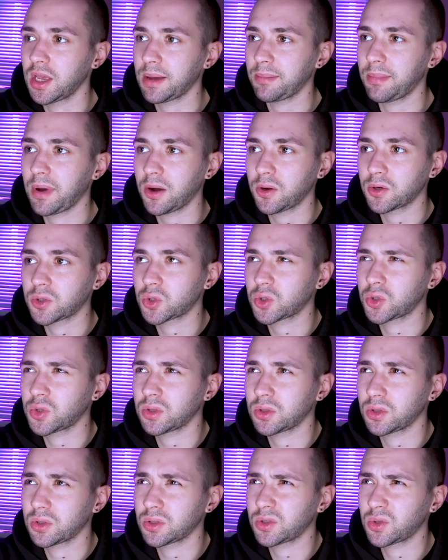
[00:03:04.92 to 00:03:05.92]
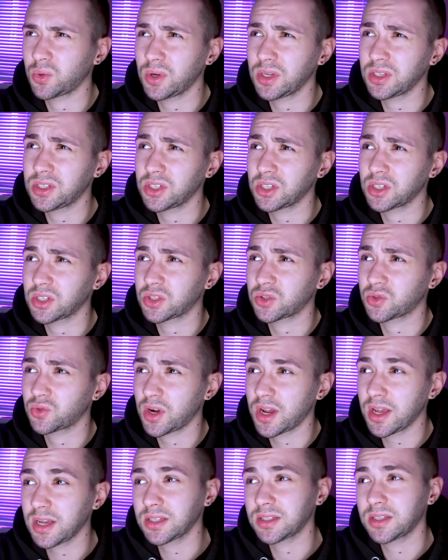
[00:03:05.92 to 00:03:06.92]
about 20
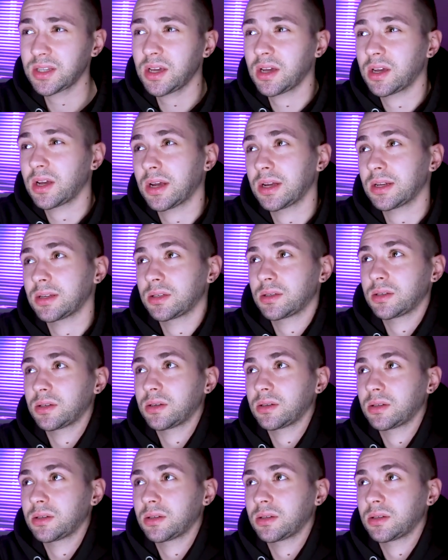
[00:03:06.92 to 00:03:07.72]
tracks there, and